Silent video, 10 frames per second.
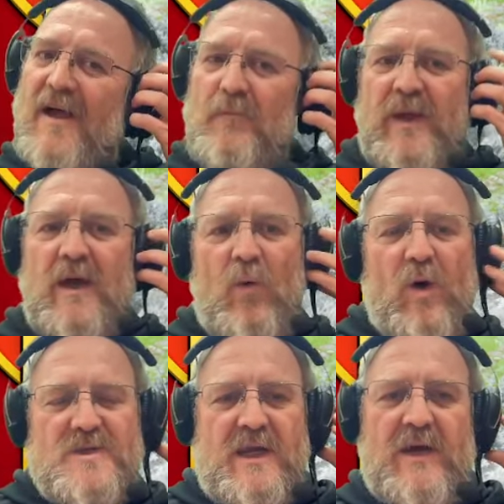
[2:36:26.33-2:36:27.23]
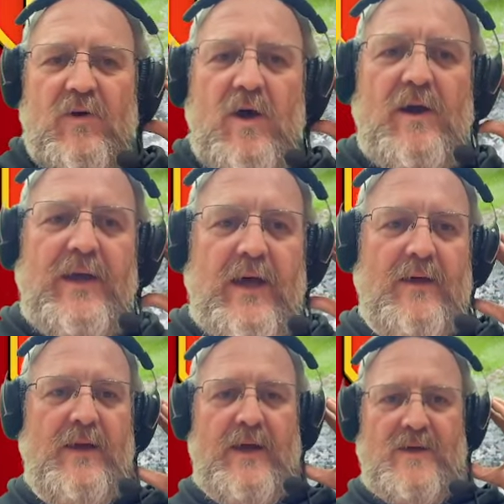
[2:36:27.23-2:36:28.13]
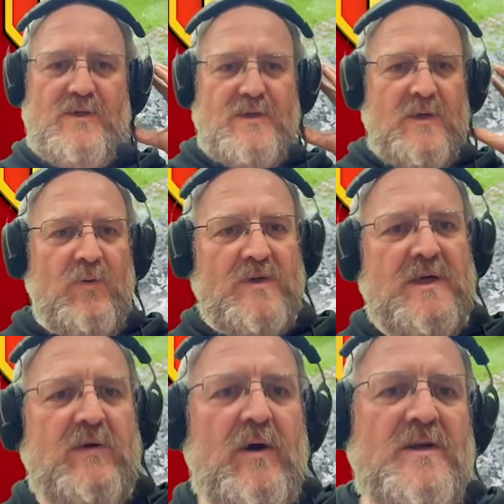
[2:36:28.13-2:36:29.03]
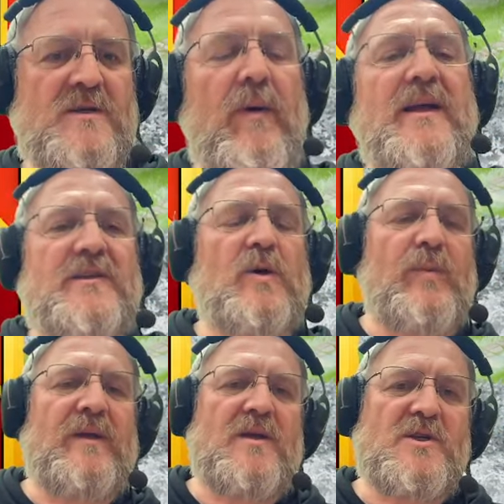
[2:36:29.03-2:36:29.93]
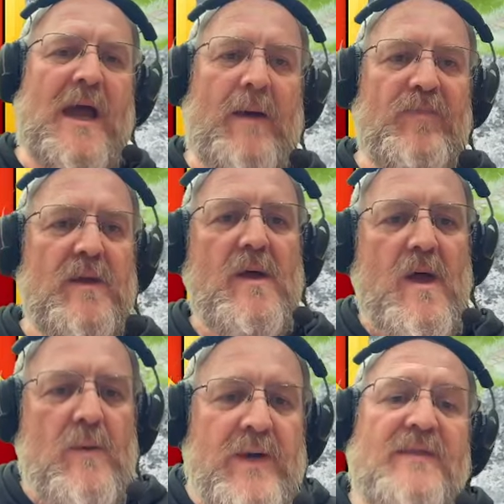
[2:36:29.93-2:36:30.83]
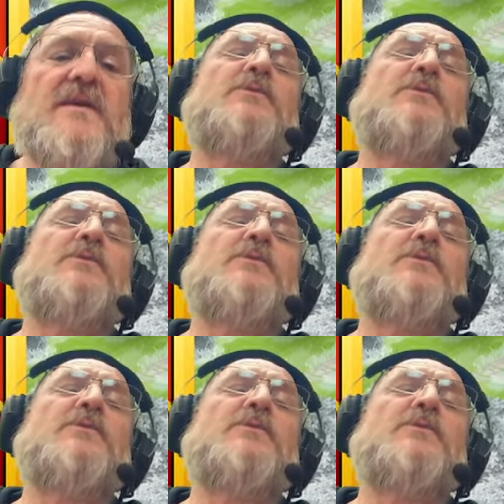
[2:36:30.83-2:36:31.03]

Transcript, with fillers: Pia was here earlier. Yes, she was here earlier. She might still be in the chat, but I think